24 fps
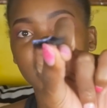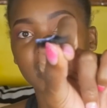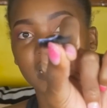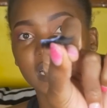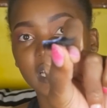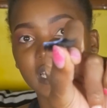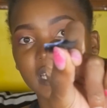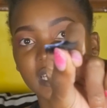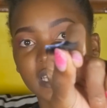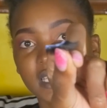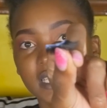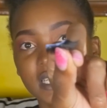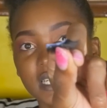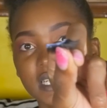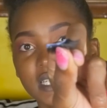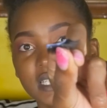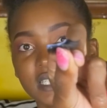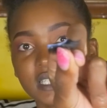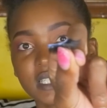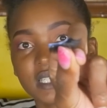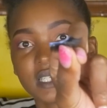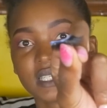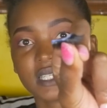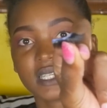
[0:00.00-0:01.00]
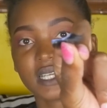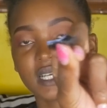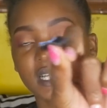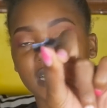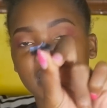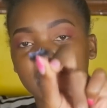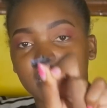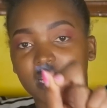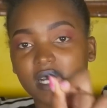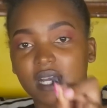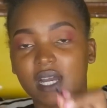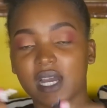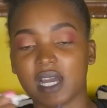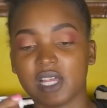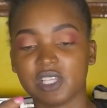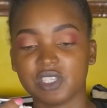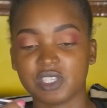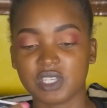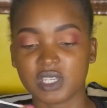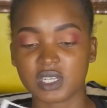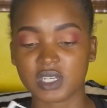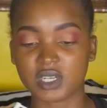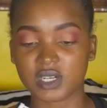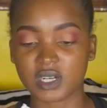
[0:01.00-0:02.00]
like that, a
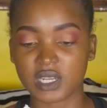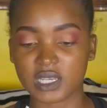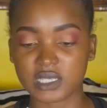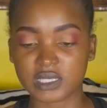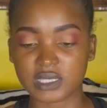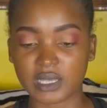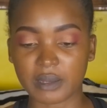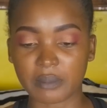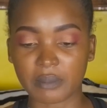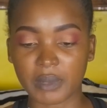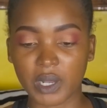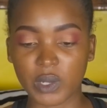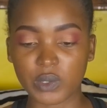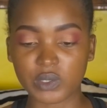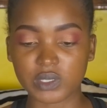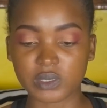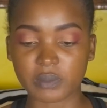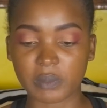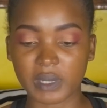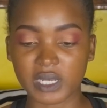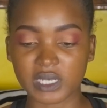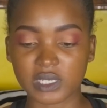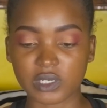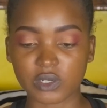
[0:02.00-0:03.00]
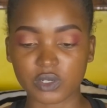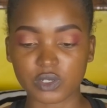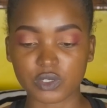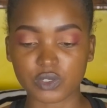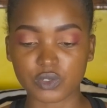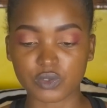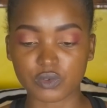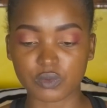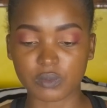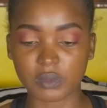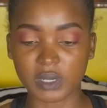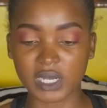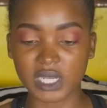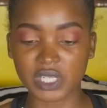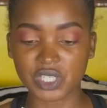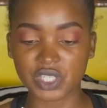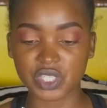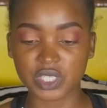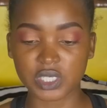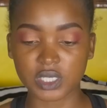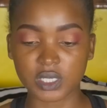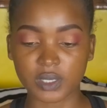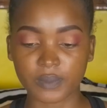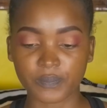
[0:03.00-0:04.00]
generous amount but not too
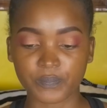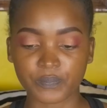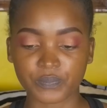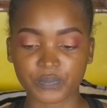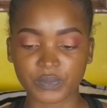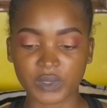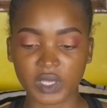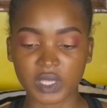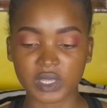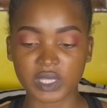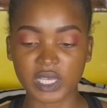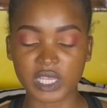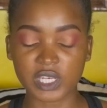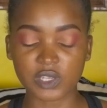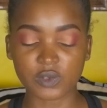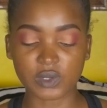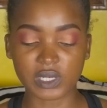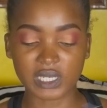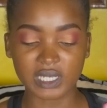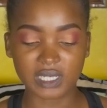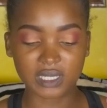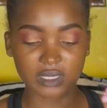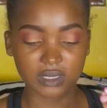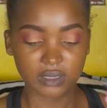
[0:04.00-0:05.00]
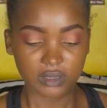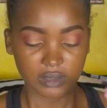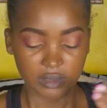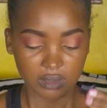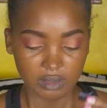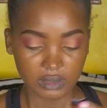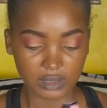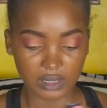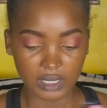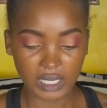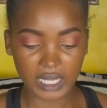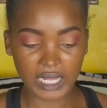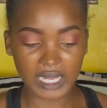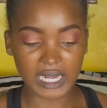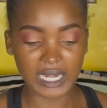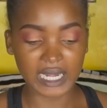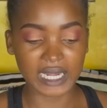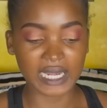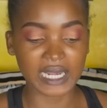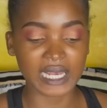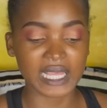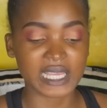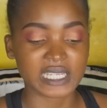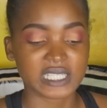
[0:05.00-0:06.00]
much. Then you
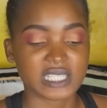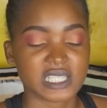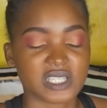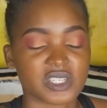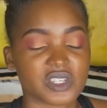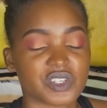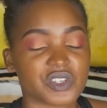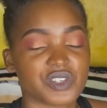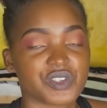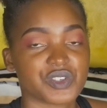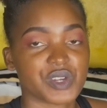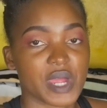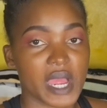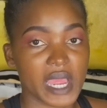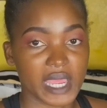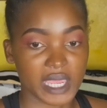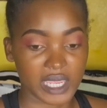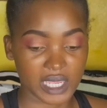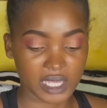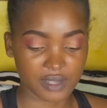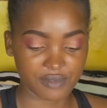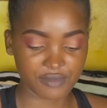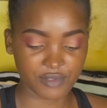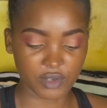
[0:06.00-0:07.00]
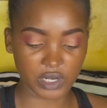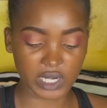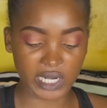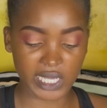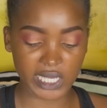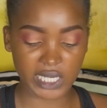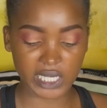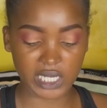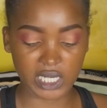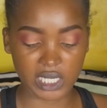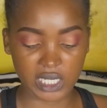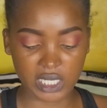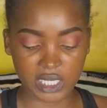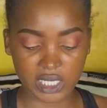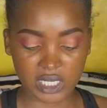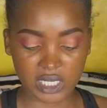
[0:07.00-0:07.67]
let it dry for like